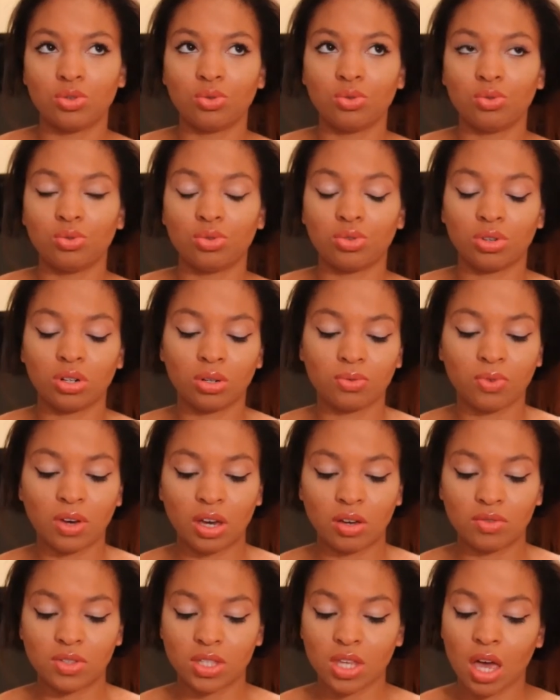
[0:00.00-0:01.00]
to
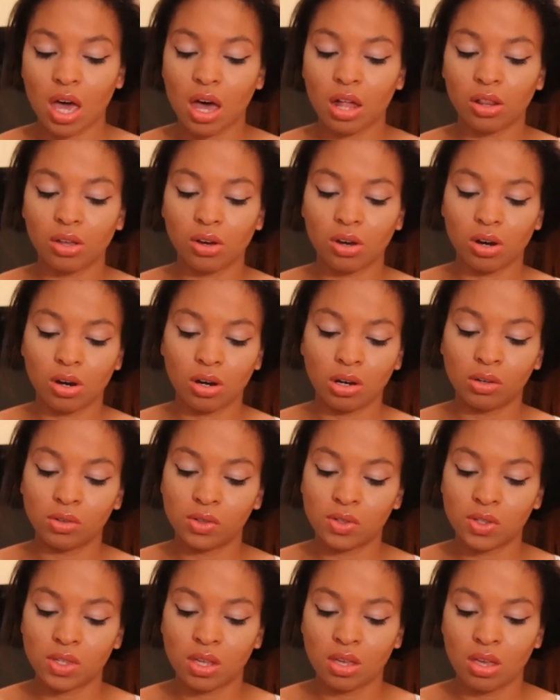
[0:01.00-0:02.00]

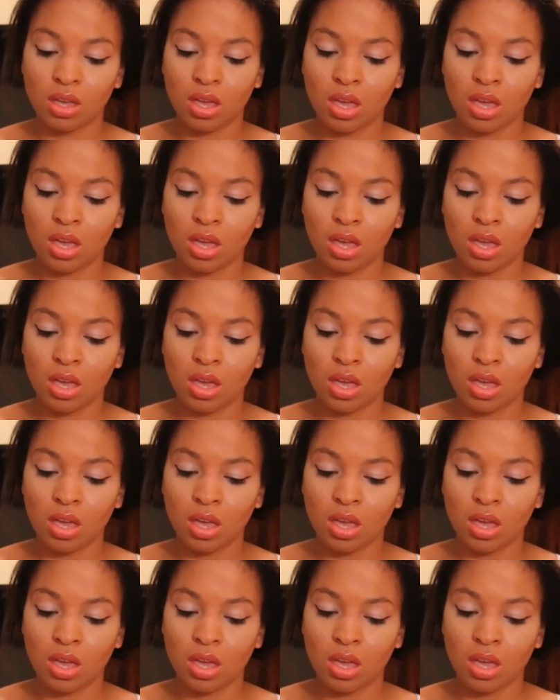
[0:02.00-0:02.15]
$35.